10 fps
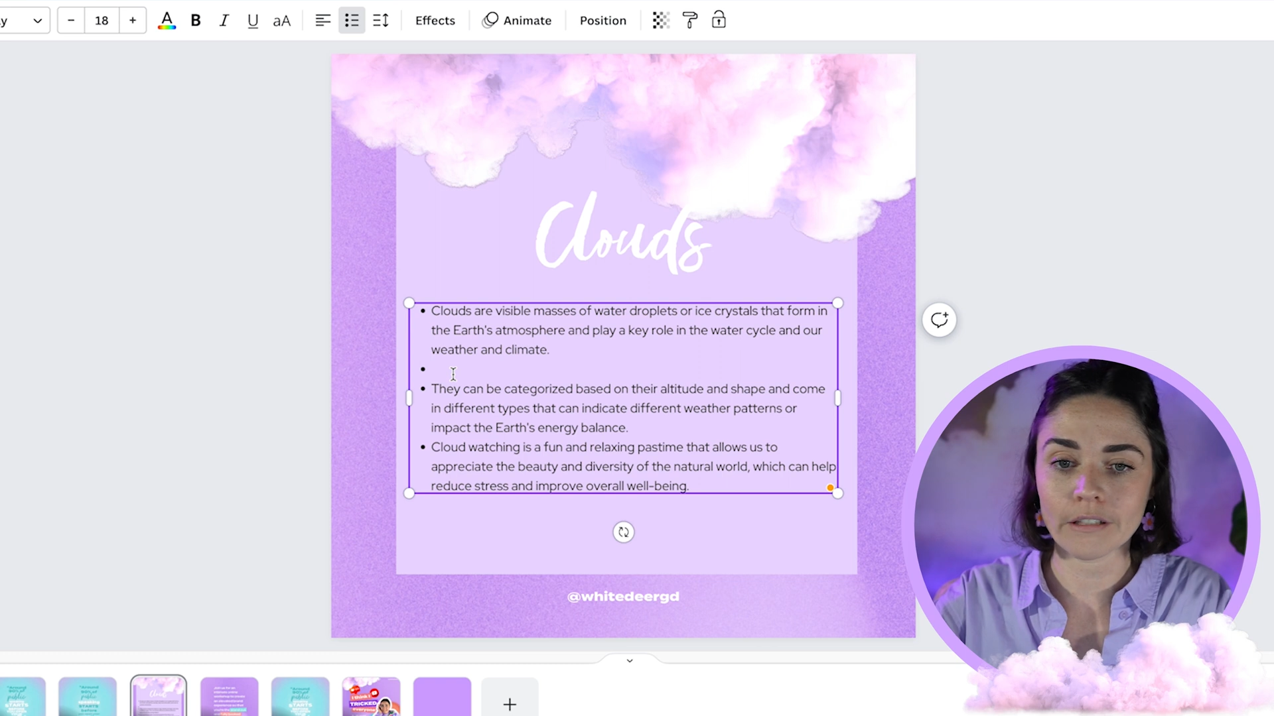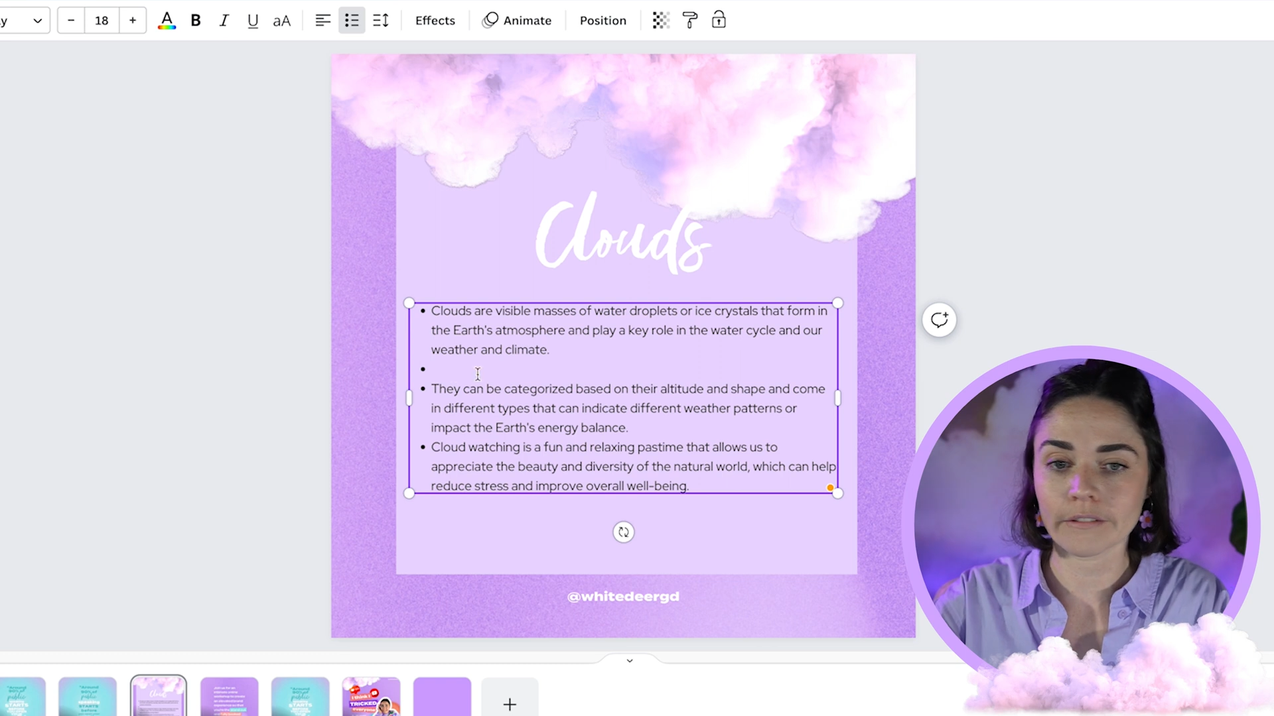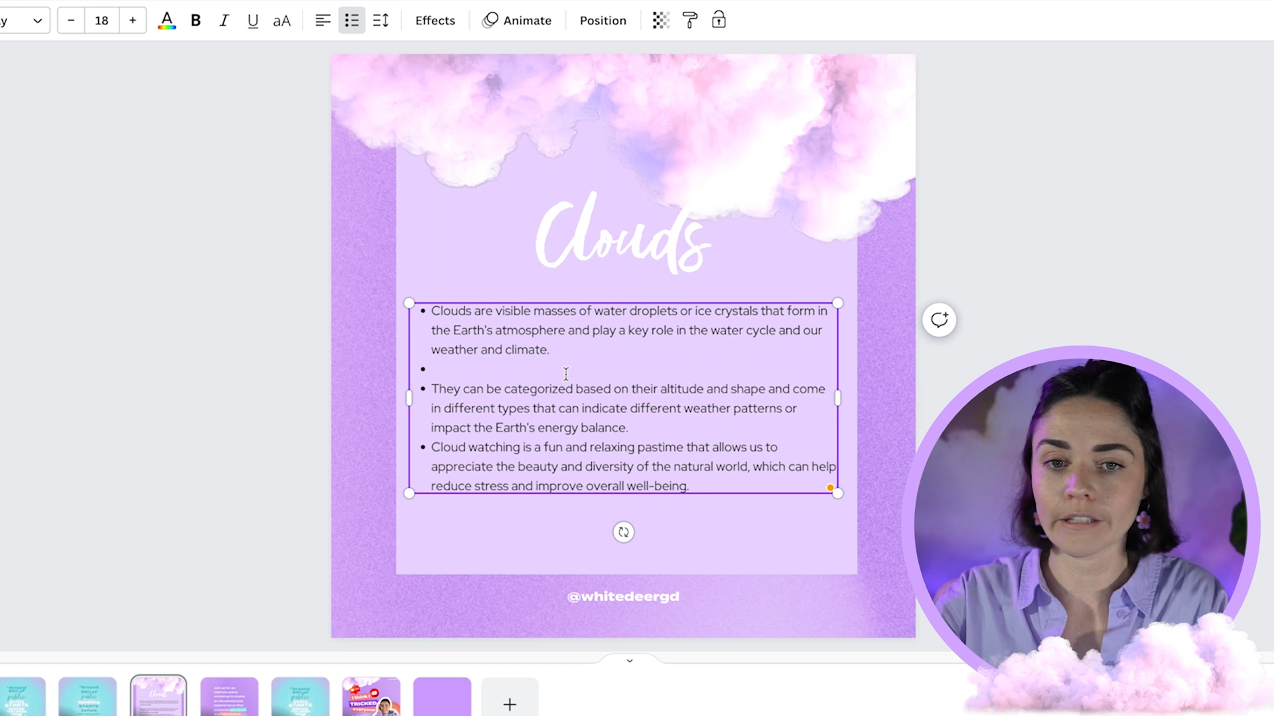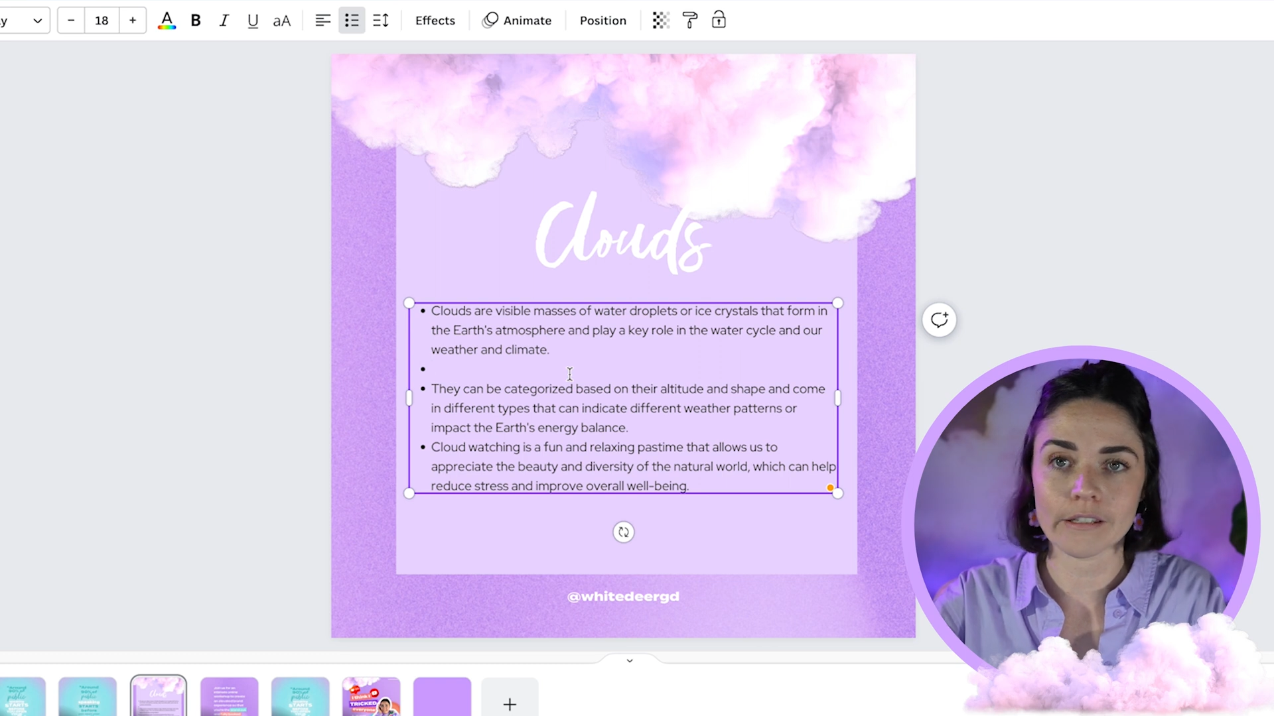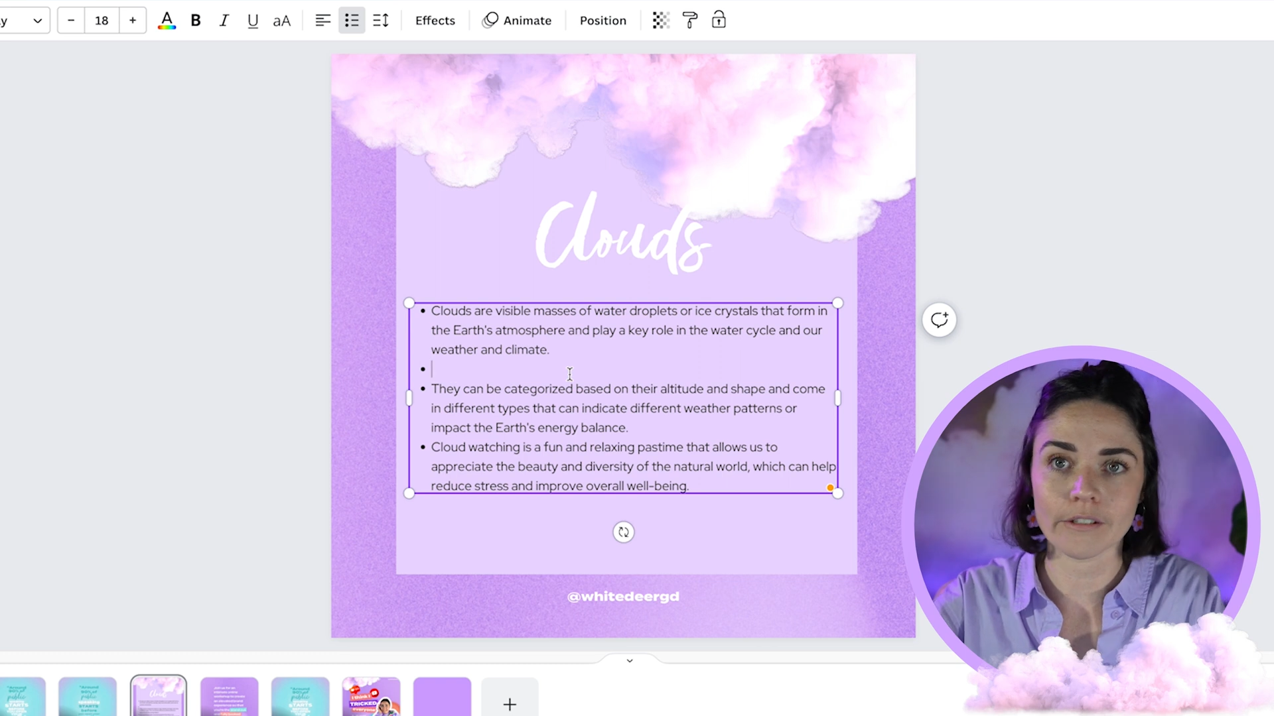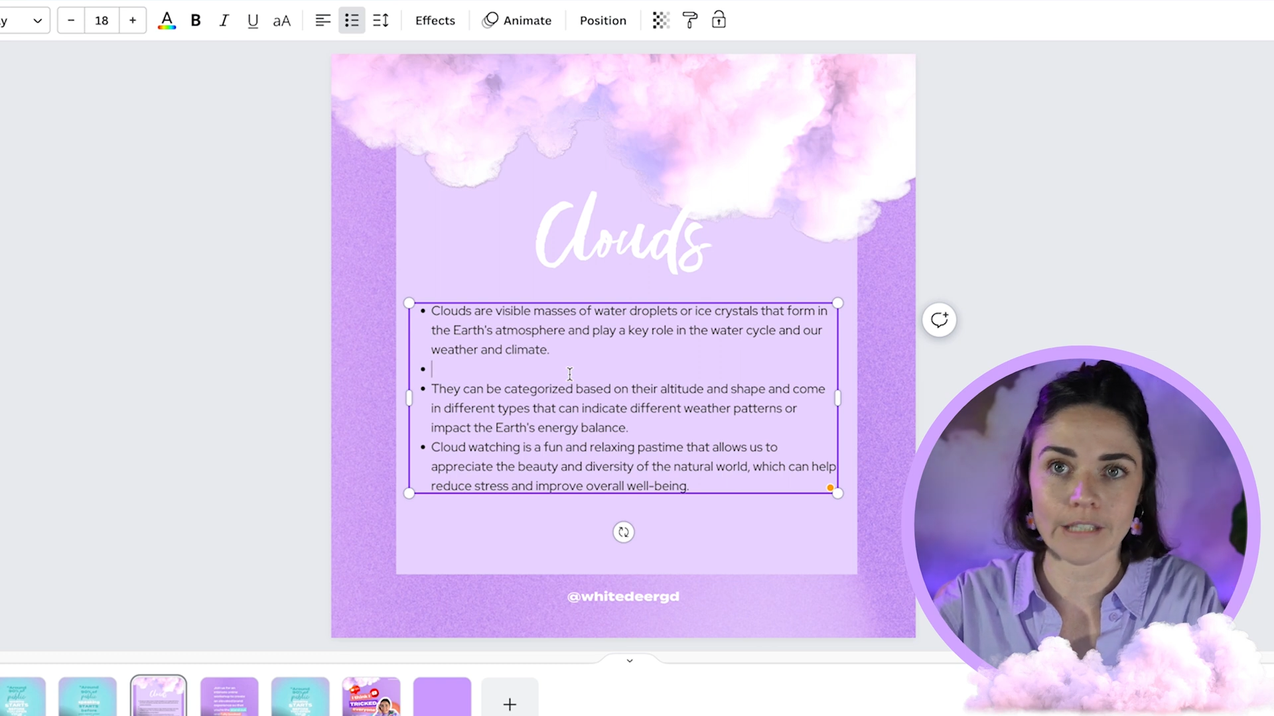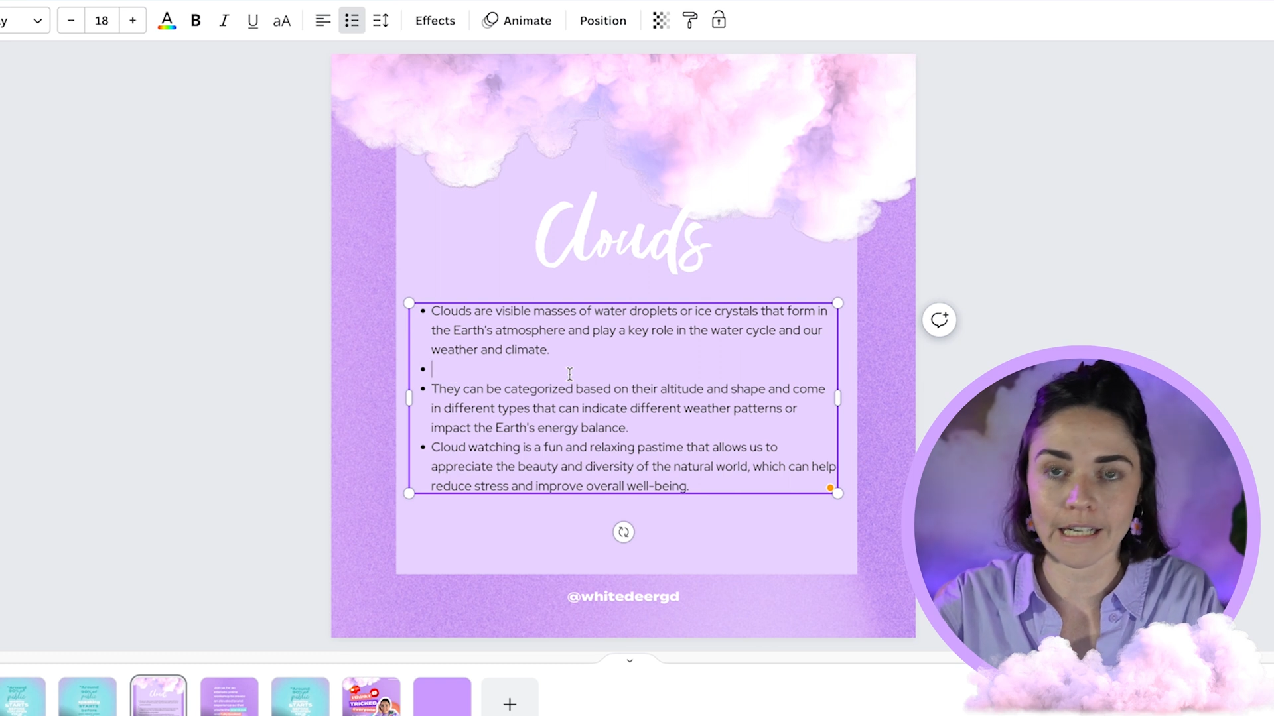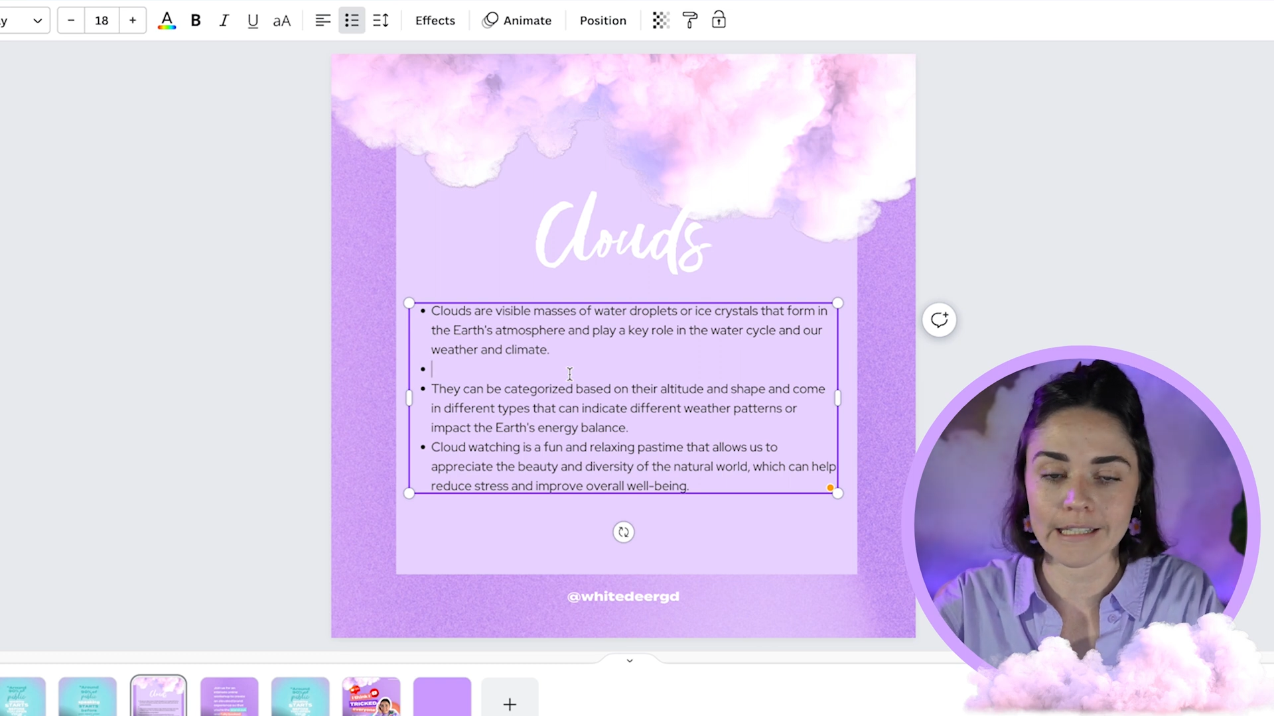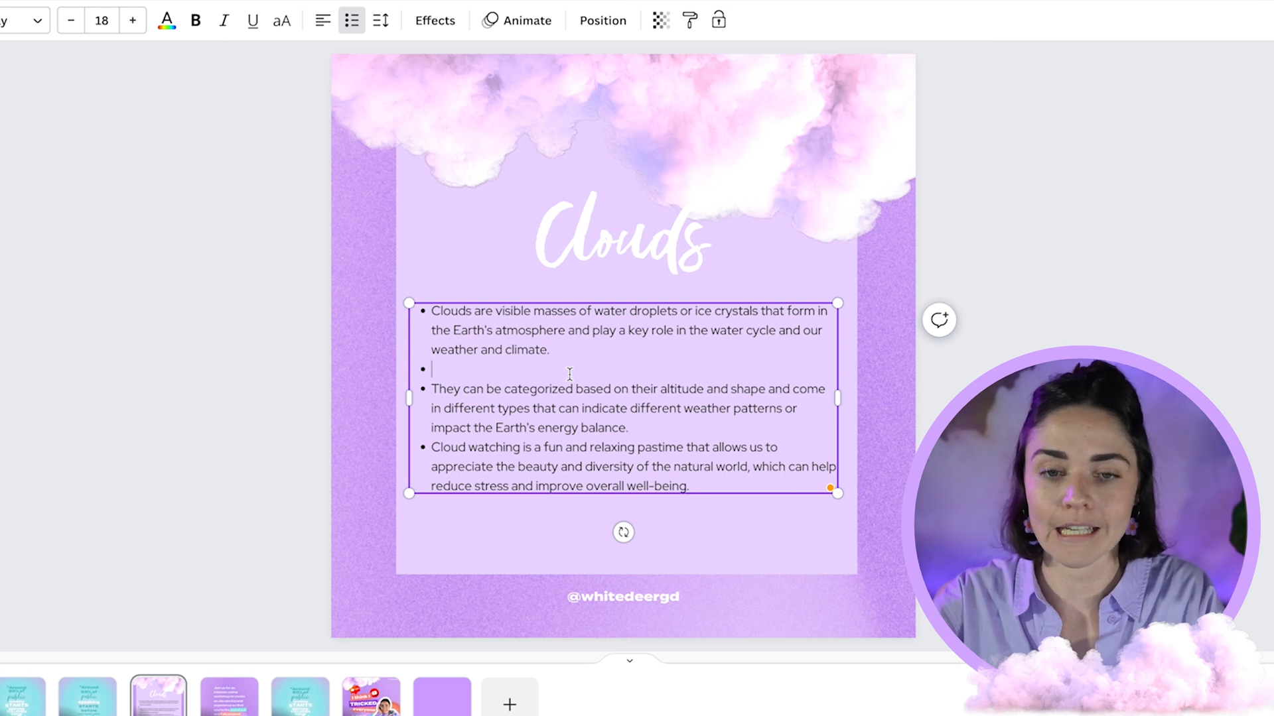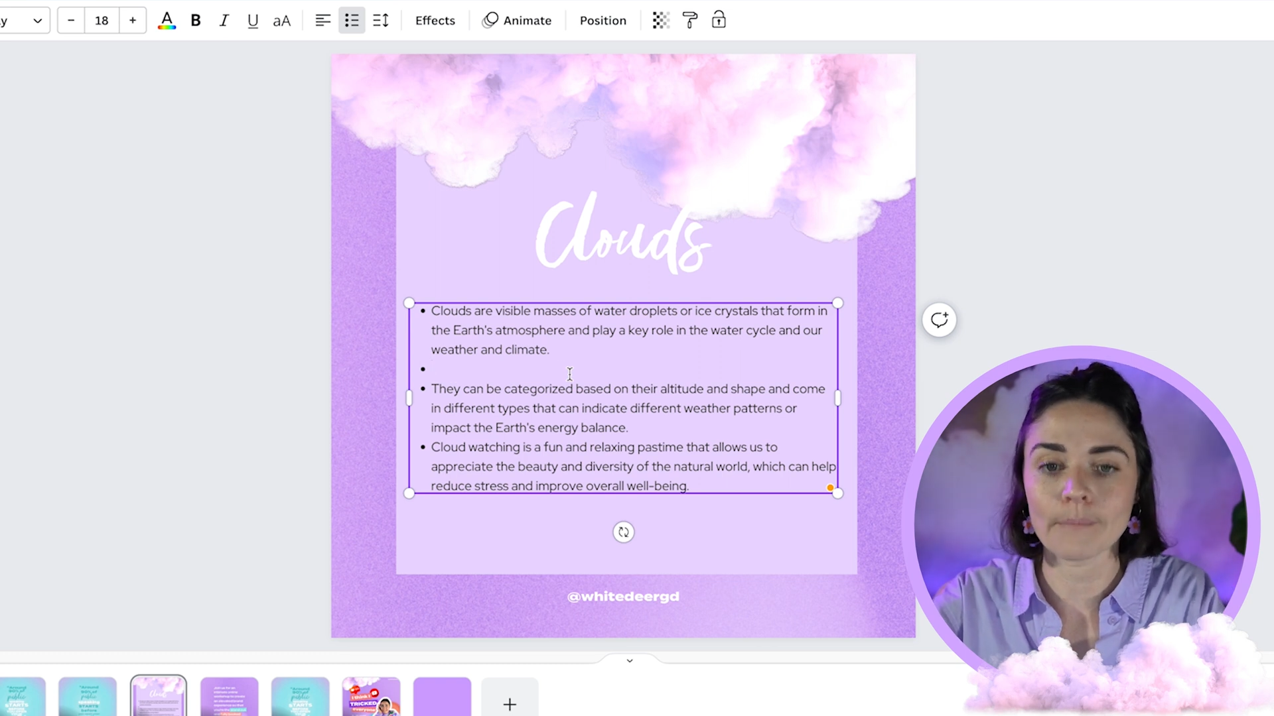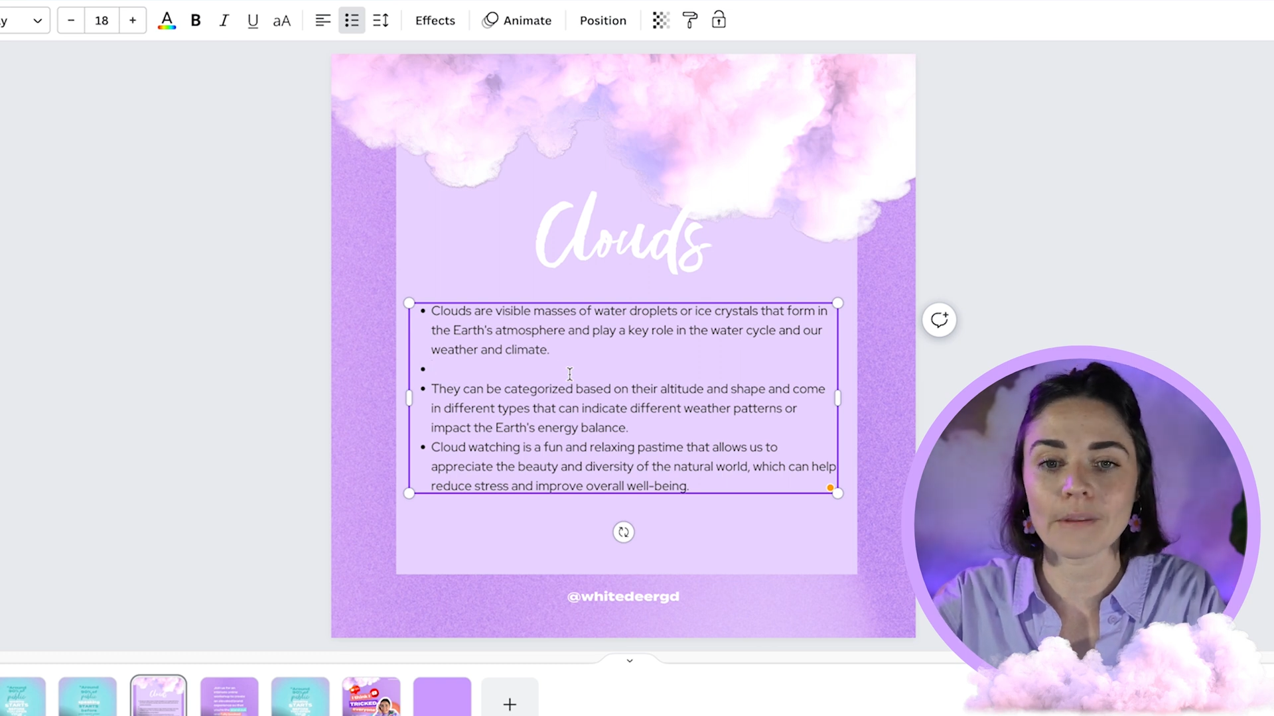in, there's no text there,